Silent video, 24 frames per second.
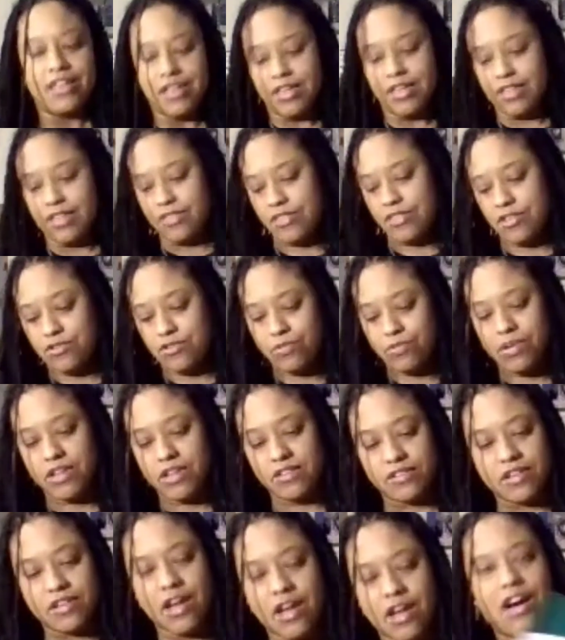This one
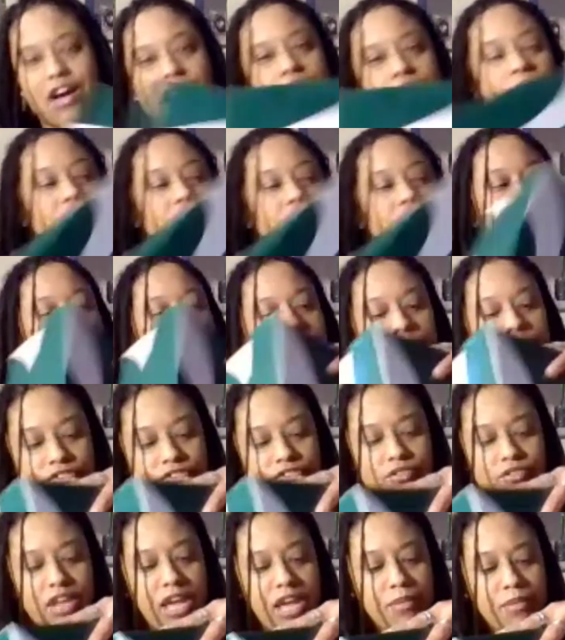is called, what's the
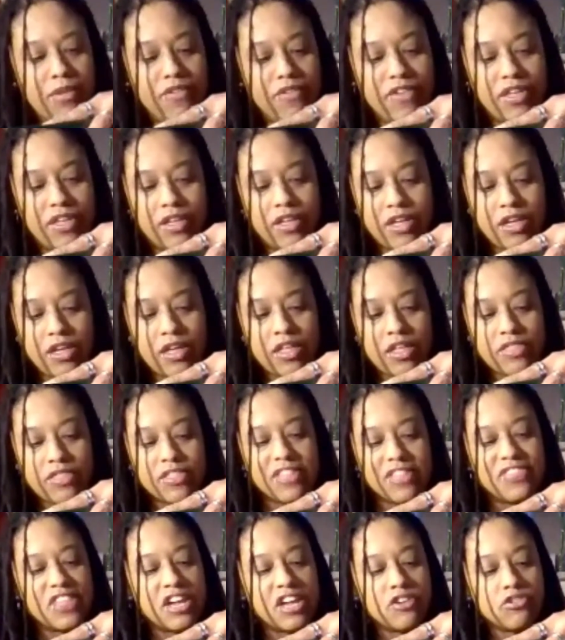official name of it?
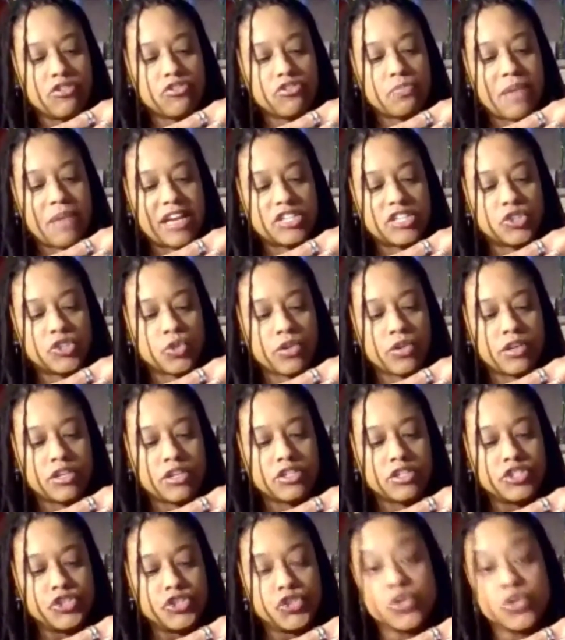The Thunder Spectra
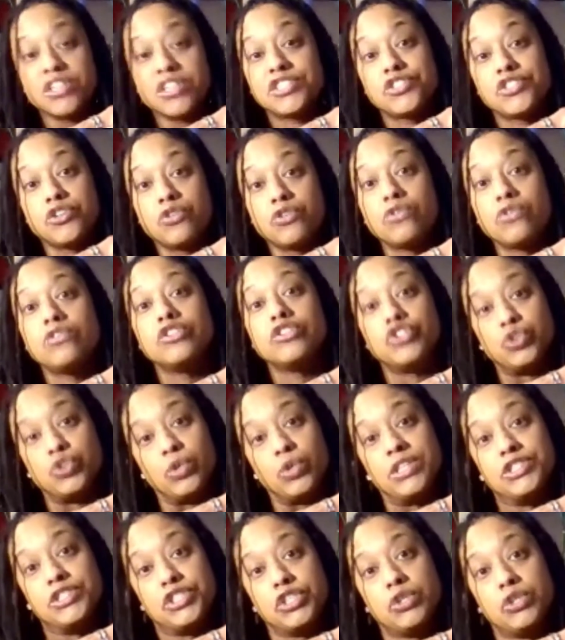Drizzle
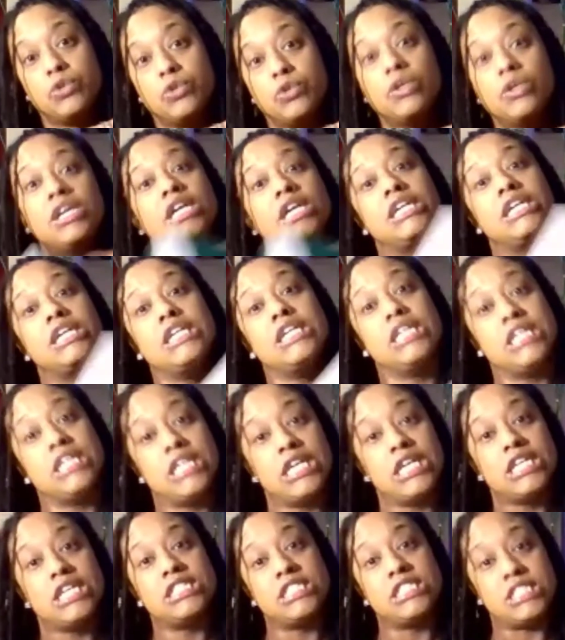
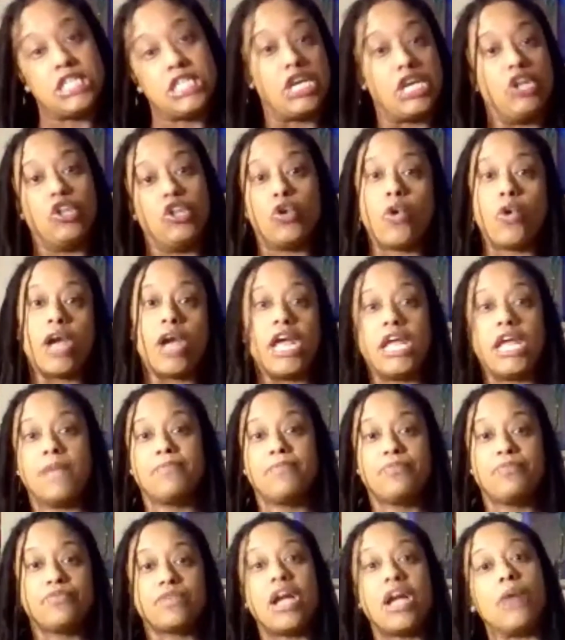Steel Gray.
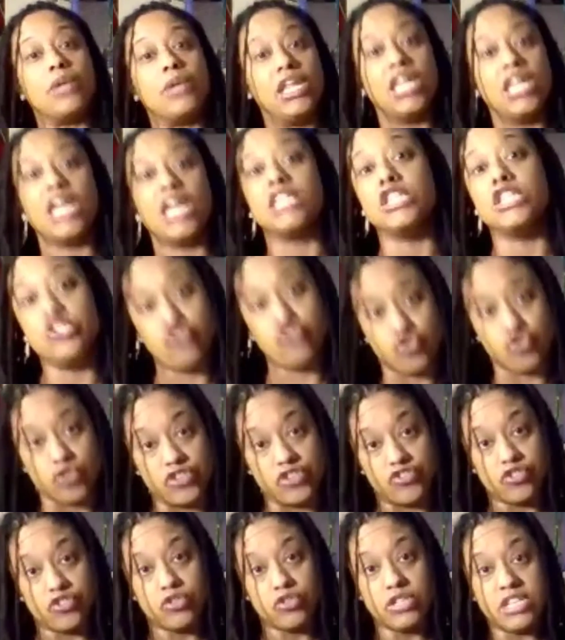I really like the
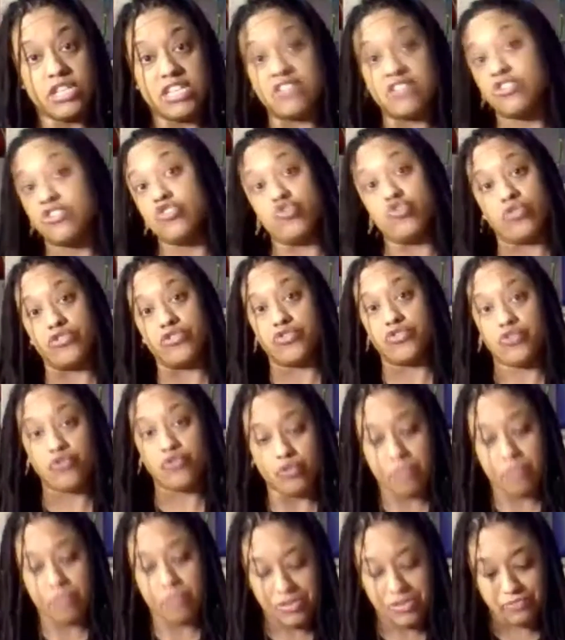drizzle. It's the drizzle
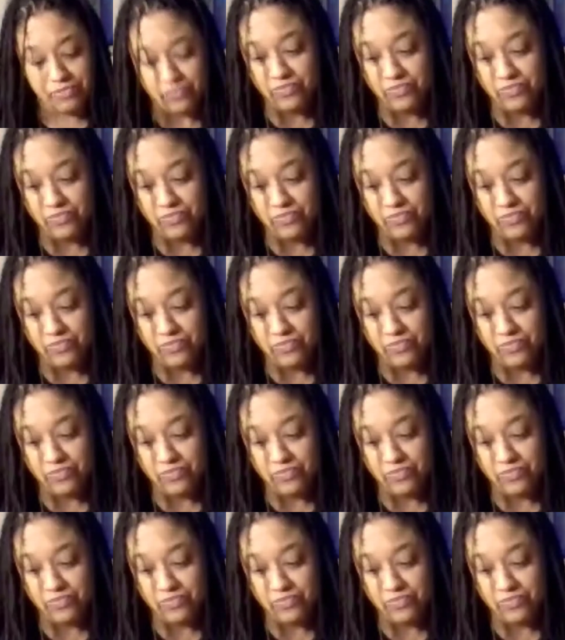for me.